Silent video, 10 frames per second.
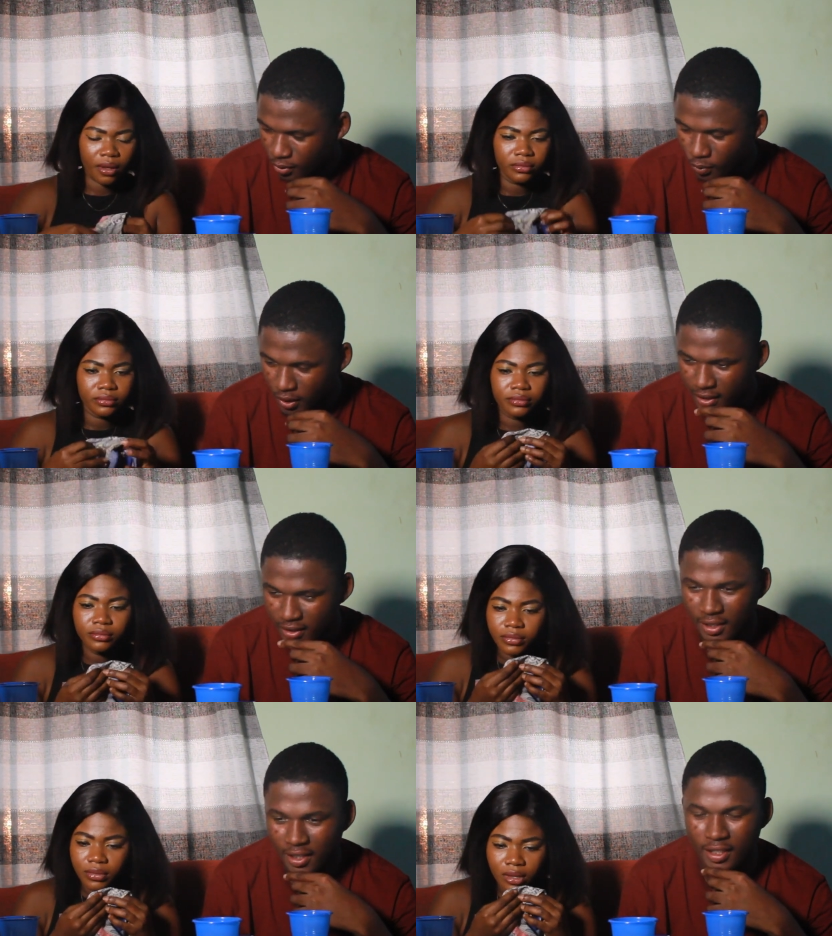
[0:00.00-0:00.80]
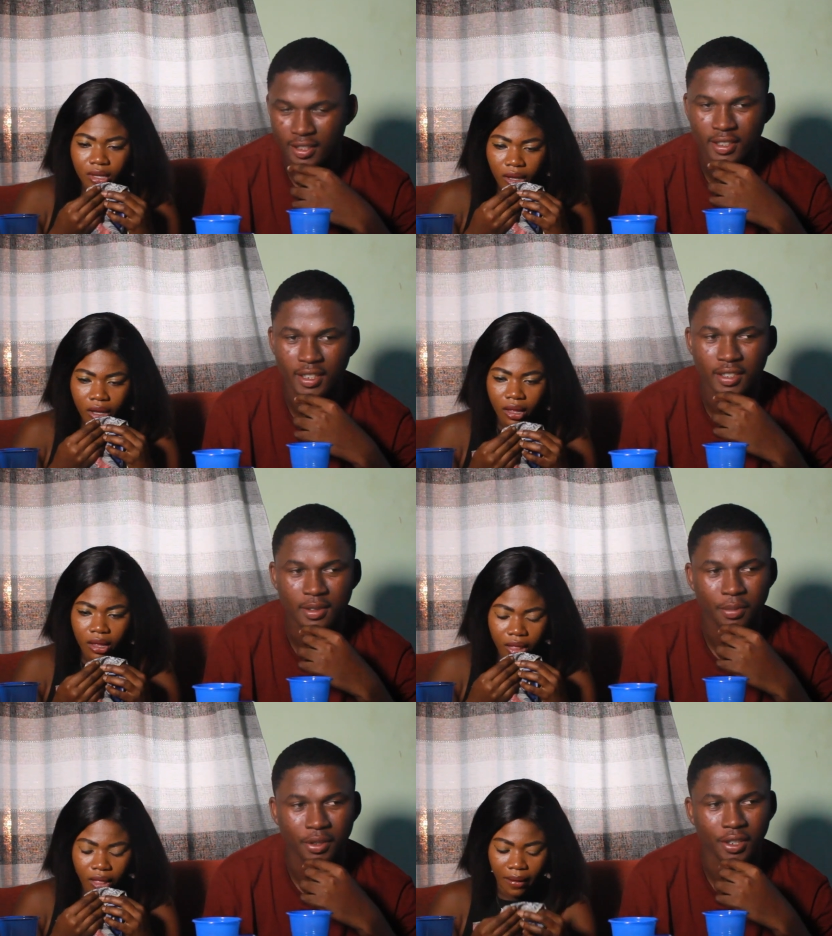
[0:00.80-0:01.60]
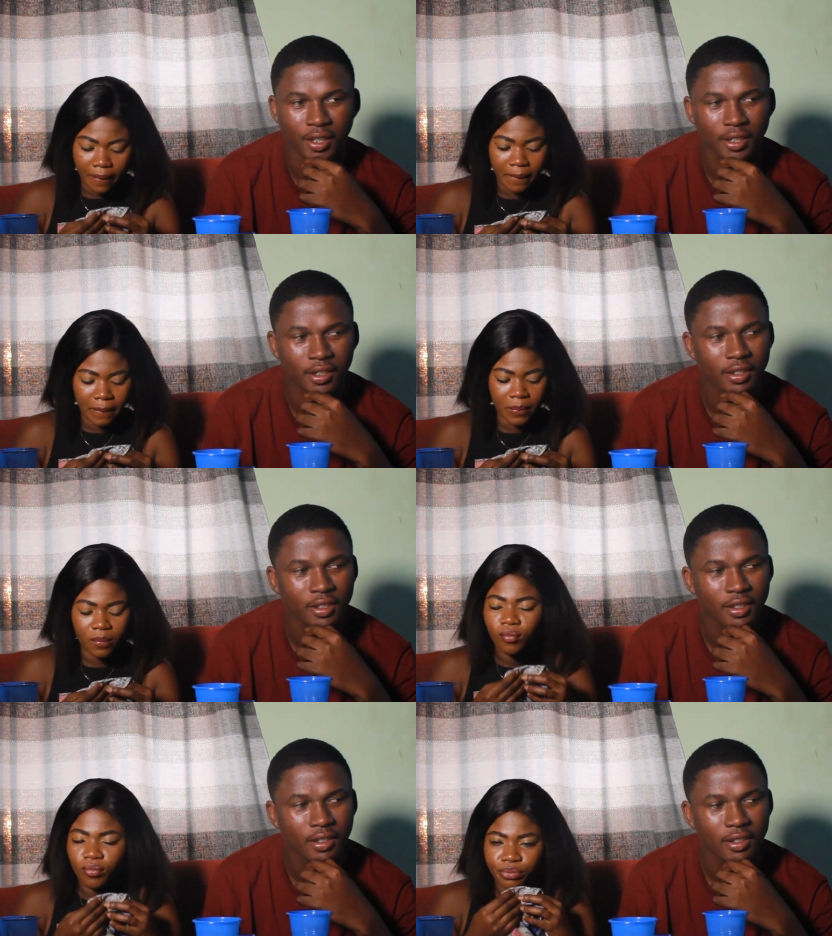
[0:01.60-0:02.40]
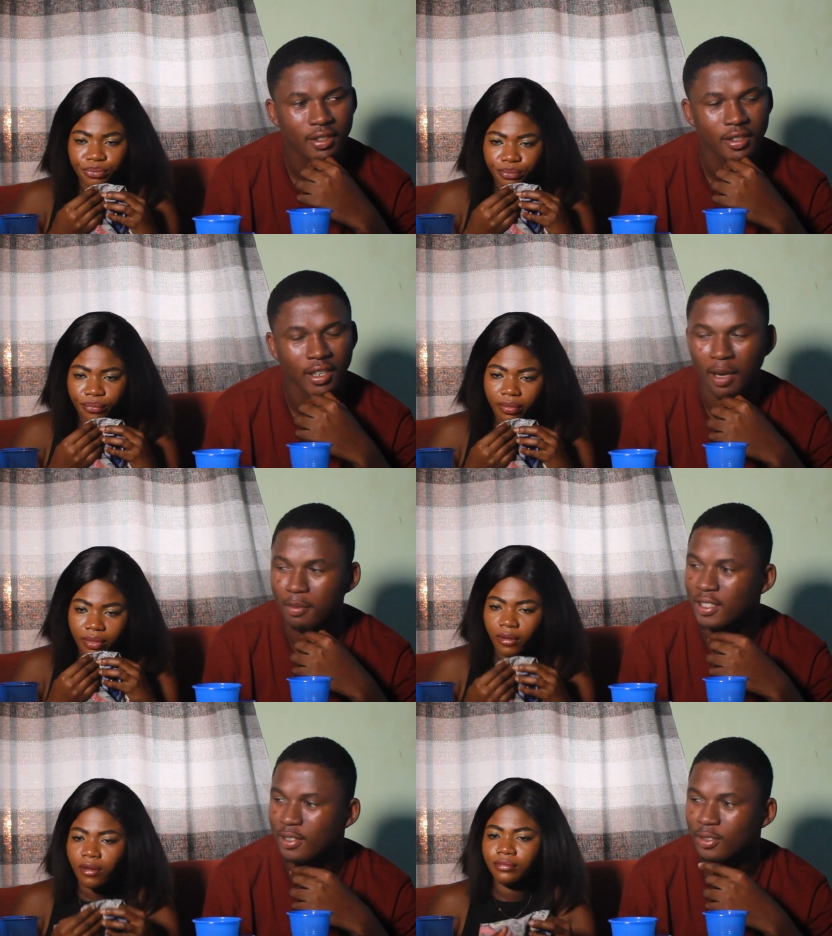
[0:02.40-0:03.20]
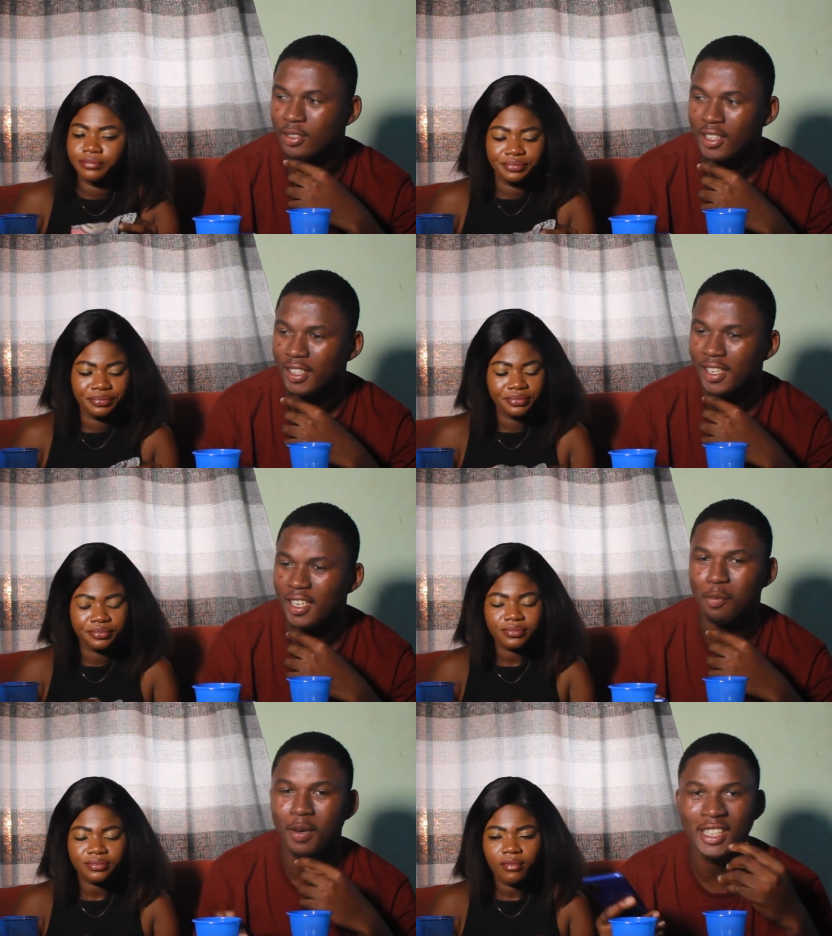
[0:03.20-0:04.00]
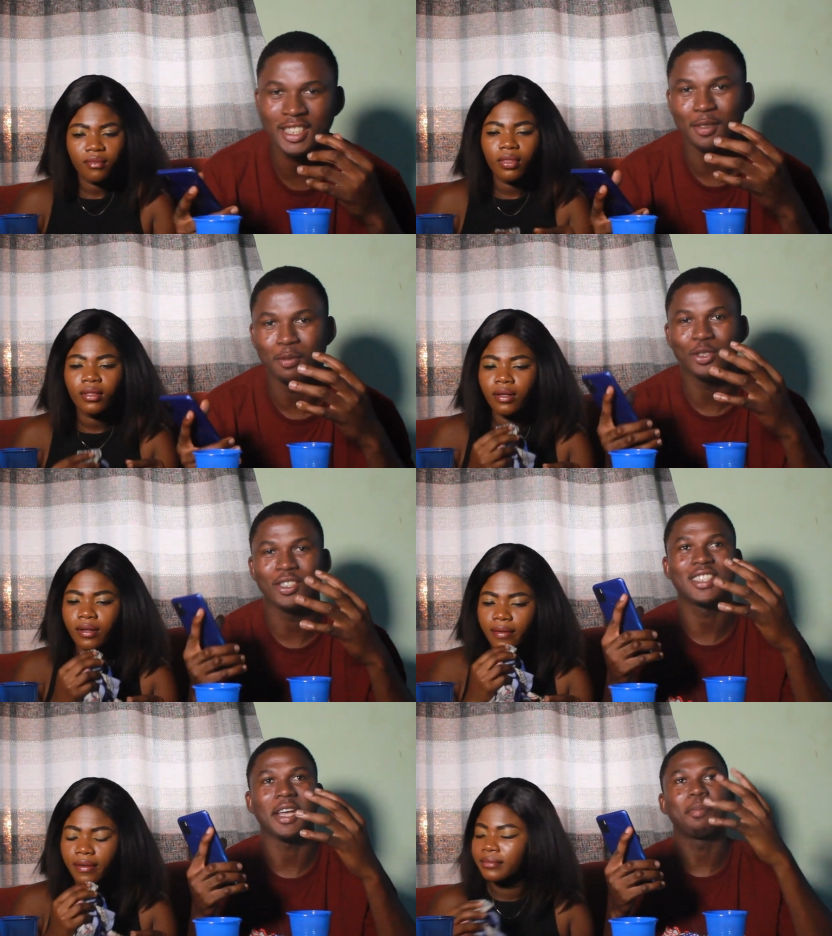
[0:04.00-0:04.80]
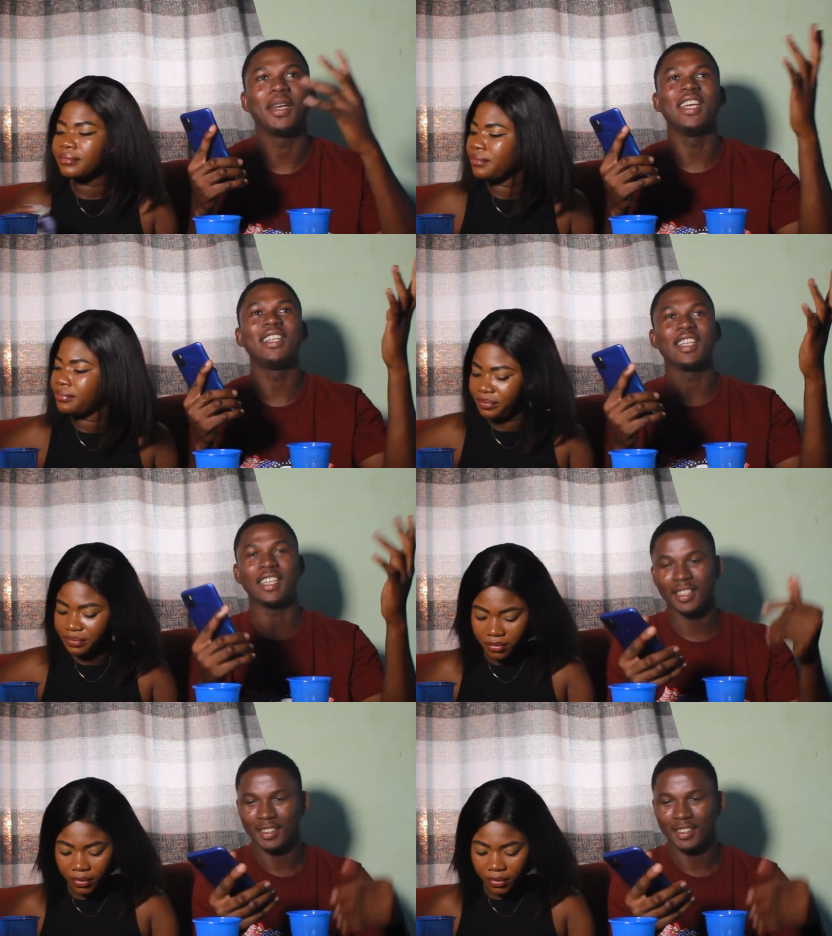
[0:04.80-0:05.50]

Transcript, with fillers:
Speaker 1: worst case experience. I'm still imagining because there are plenty.